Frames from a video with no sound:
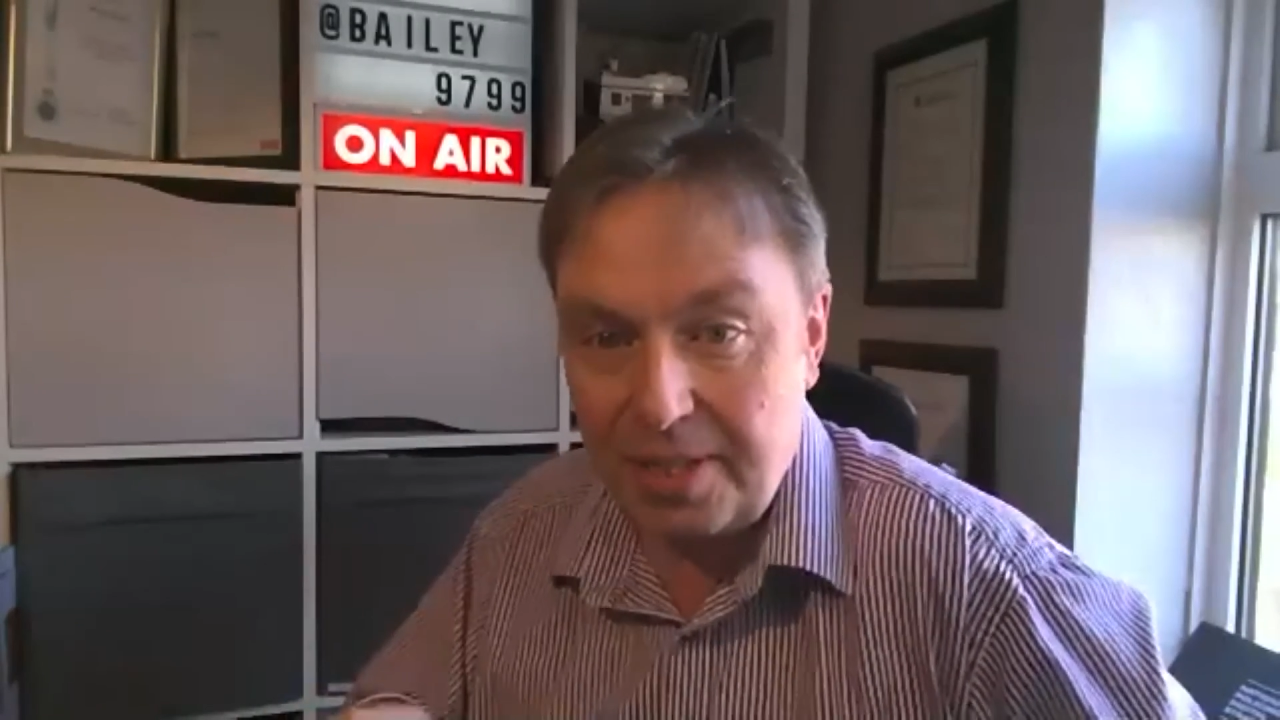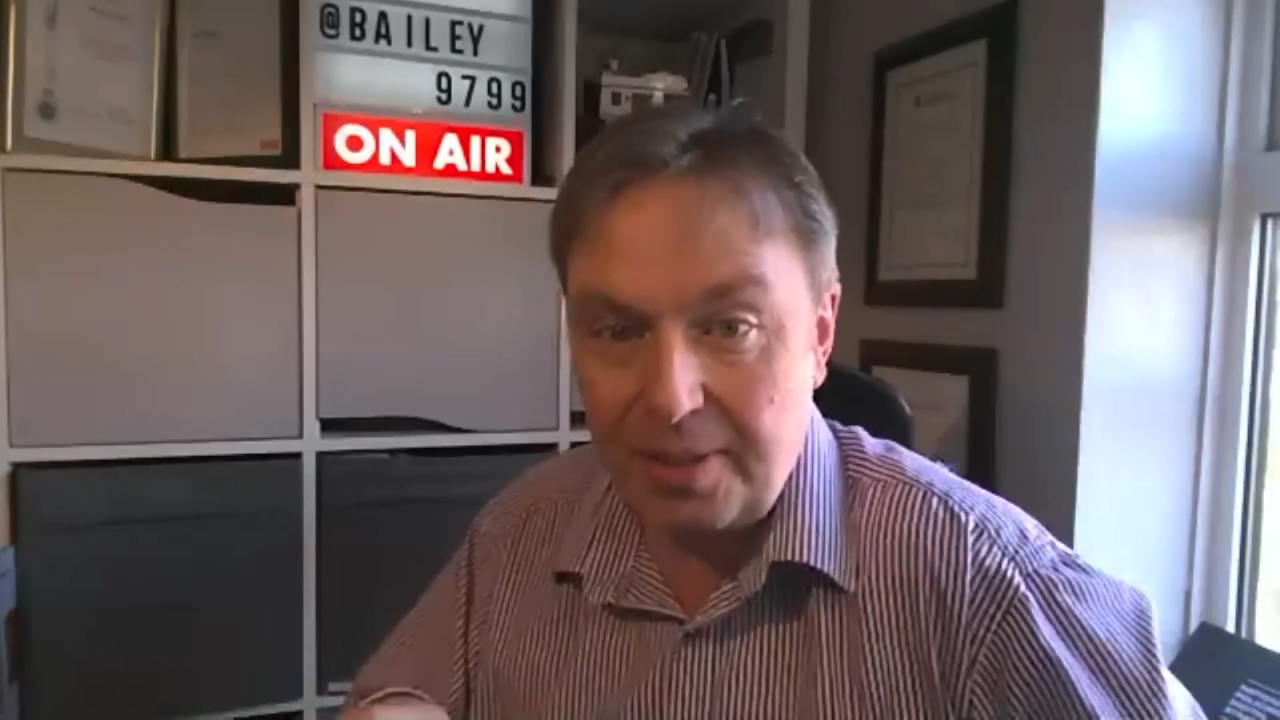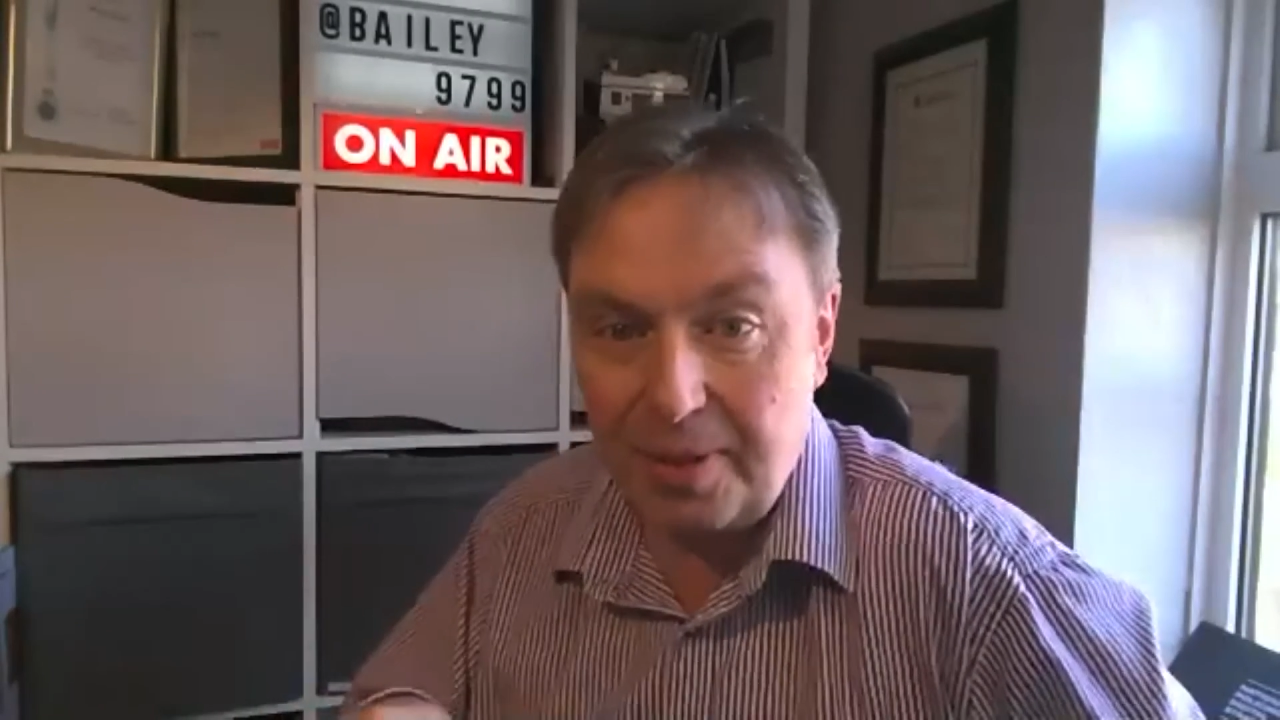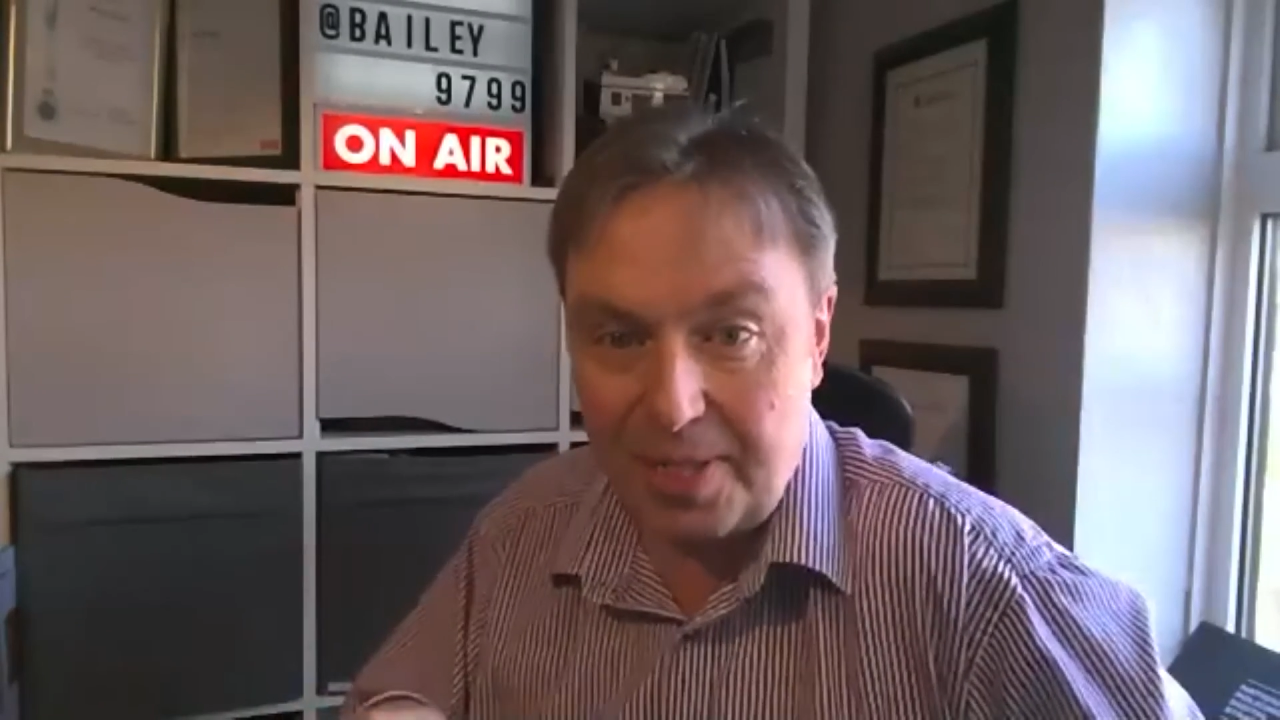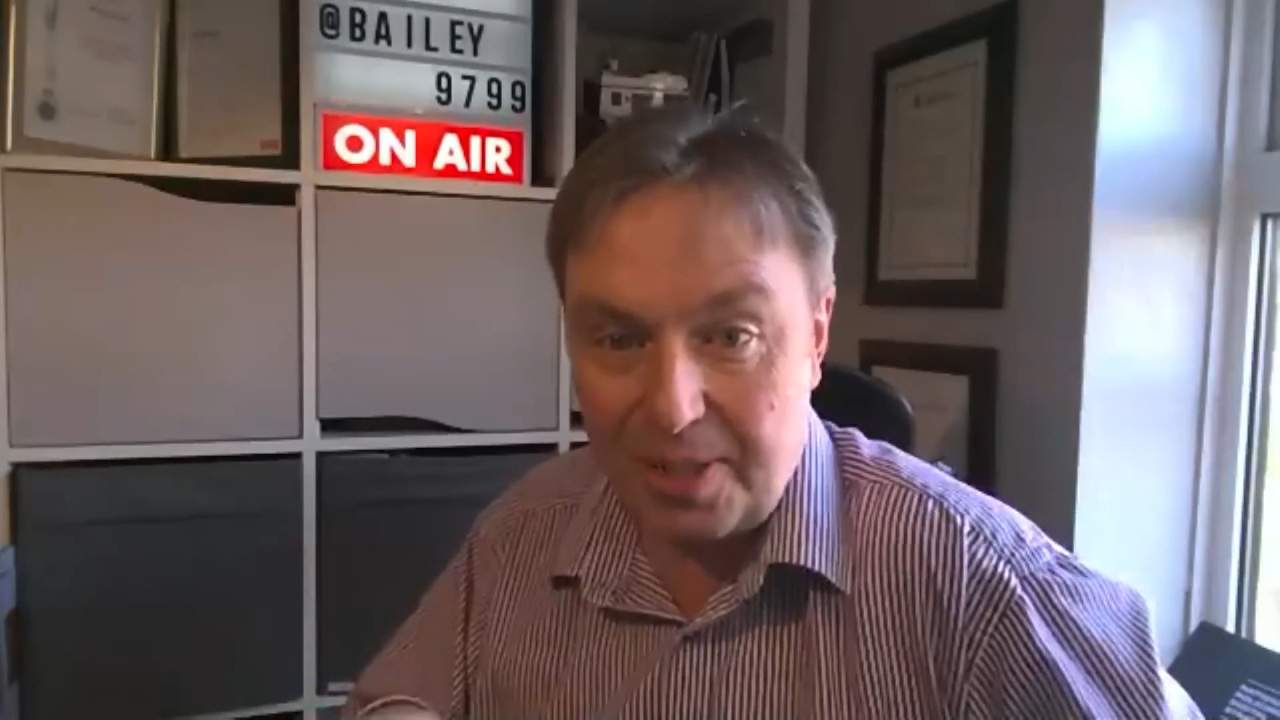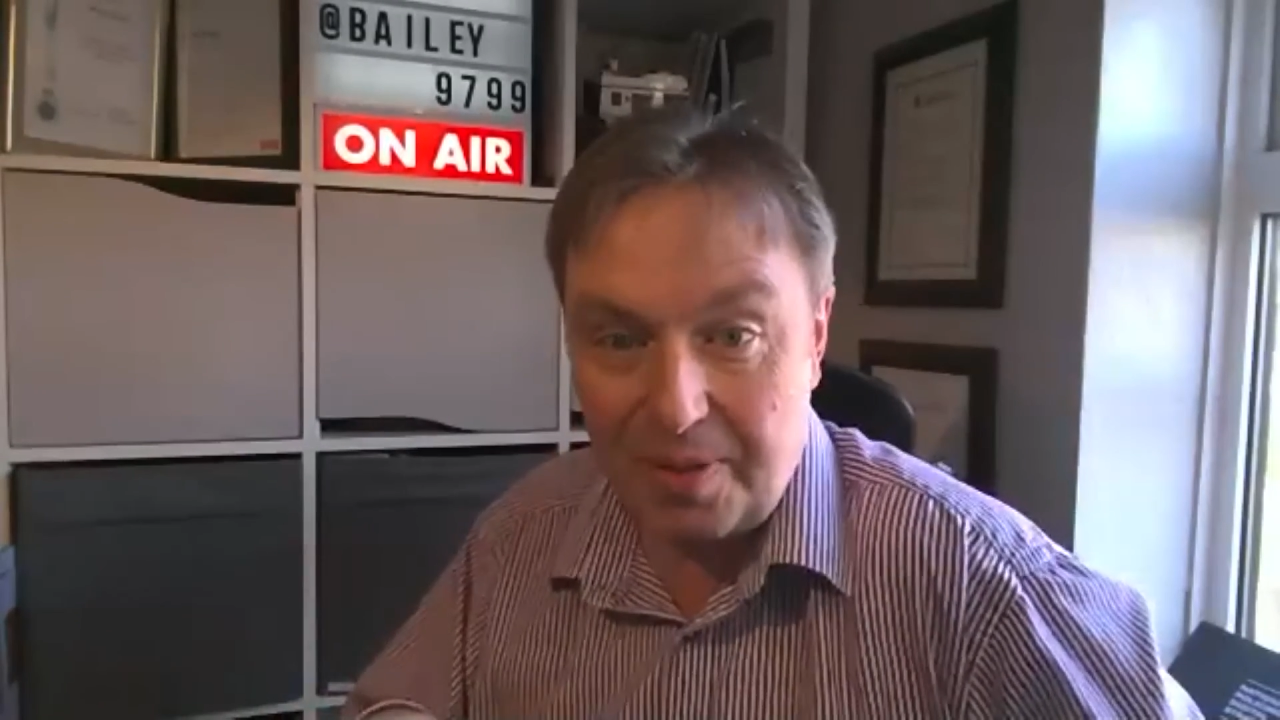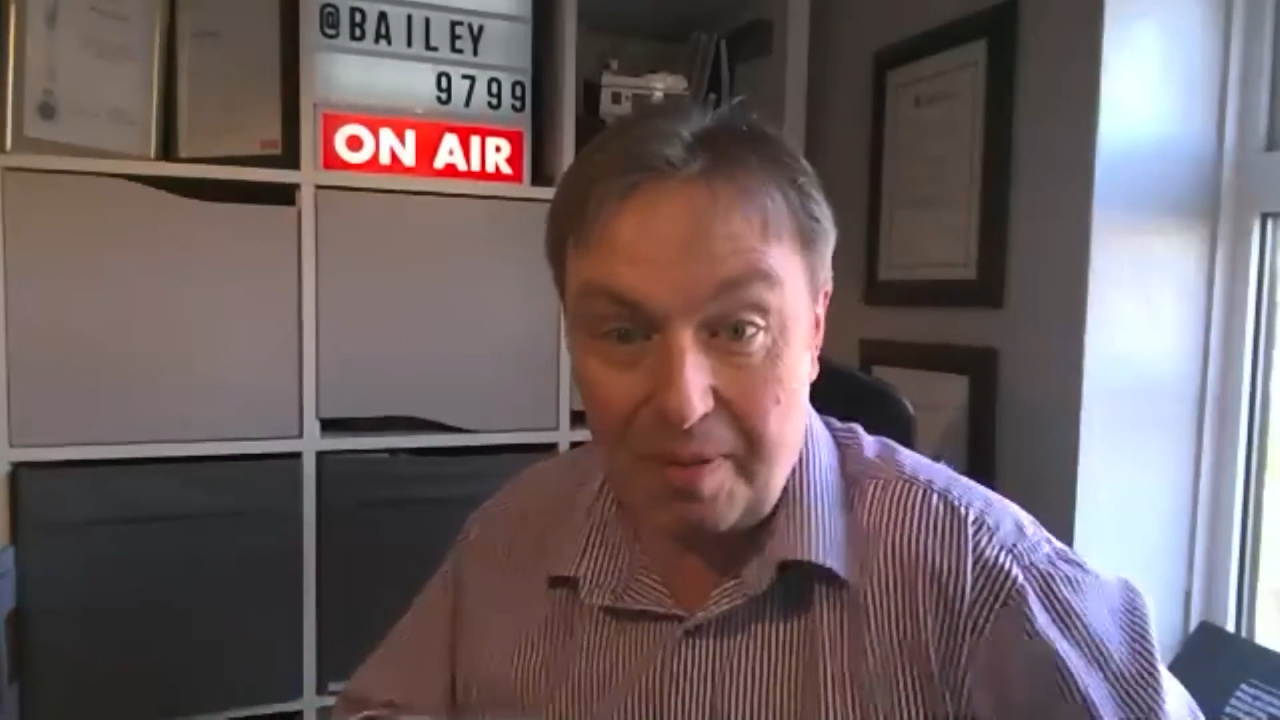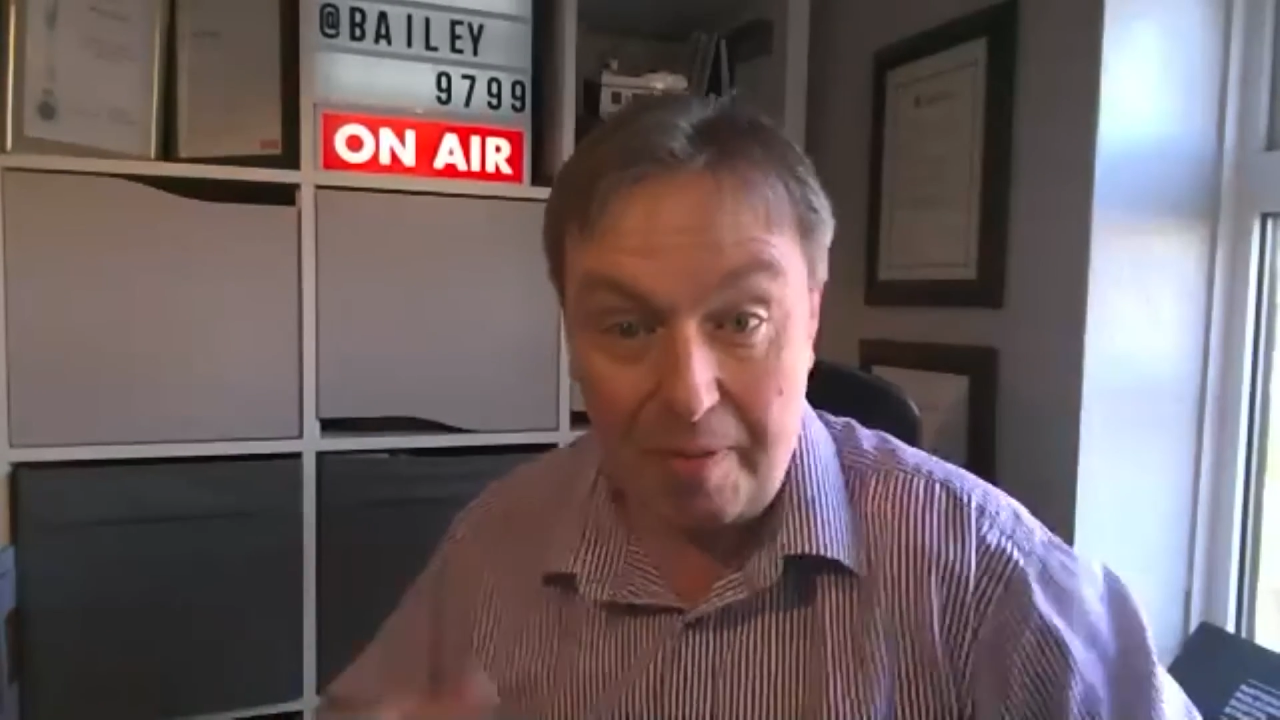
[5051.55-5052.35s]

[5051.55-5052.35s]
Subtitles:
school the story.